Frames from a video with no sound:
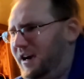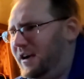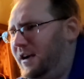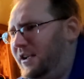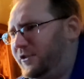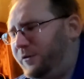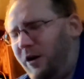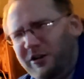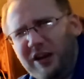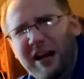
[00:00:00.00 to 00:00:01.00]
as
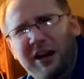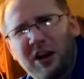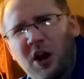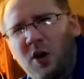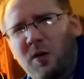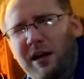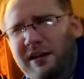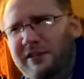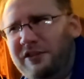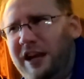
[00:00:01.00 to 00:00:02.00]
far as I know,
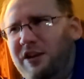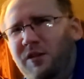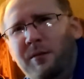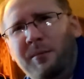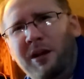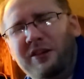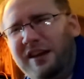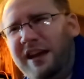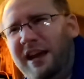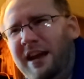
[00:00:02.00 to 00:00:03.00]
as I can remember as a
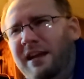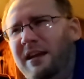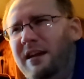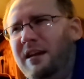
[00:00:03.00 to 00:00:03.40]
kid,